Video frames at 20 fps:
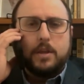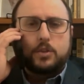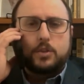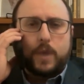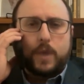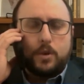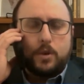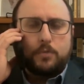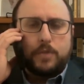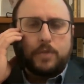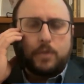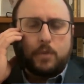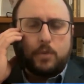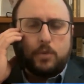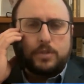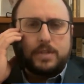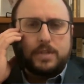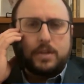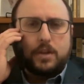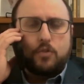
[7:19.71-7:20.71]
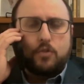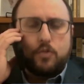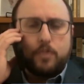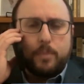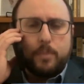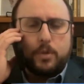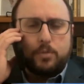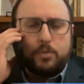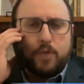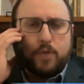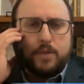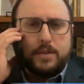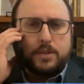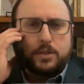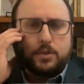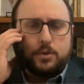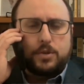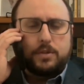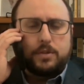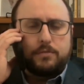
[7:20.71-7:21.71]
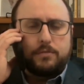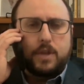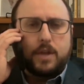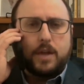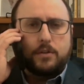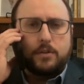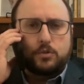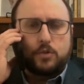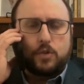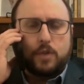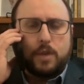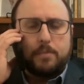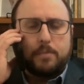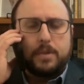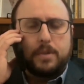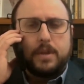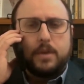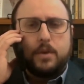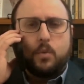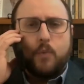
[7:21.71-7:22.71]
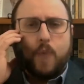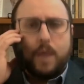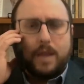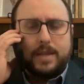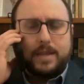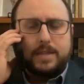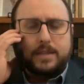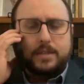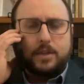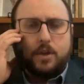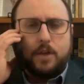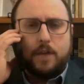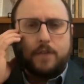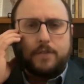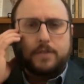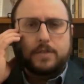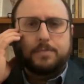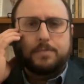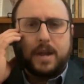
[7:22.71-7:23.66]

So I don't think we'll see a criminal prosecution of Donald Trump while he's in office,